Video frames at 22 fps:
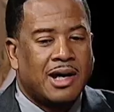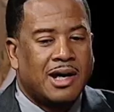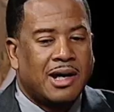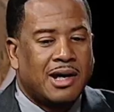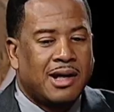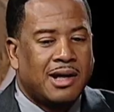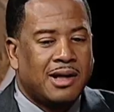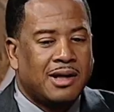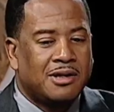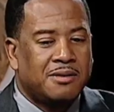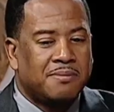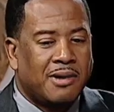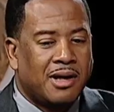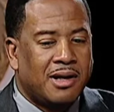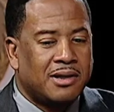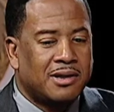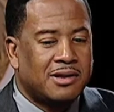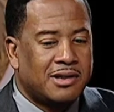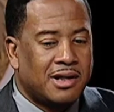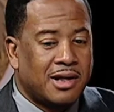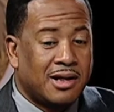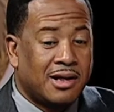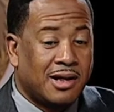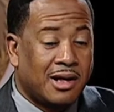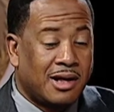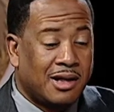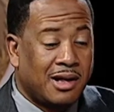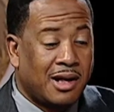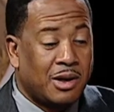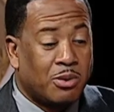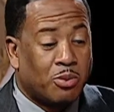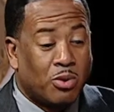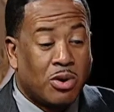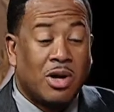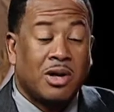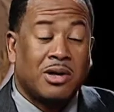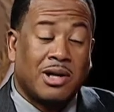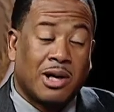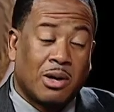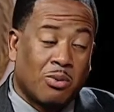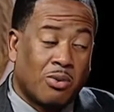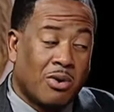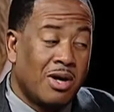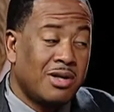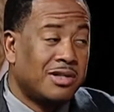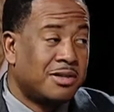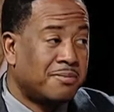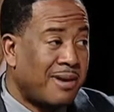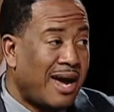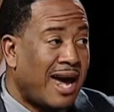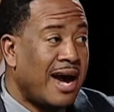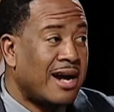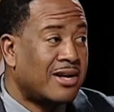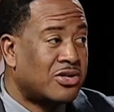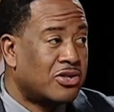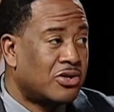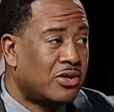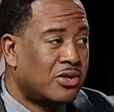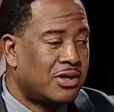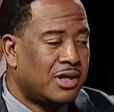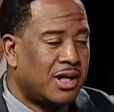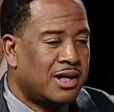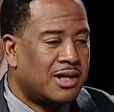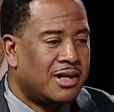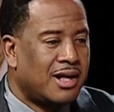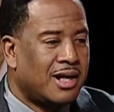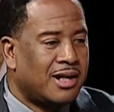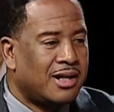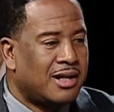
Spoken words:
It is my understanding that there was some action on that day.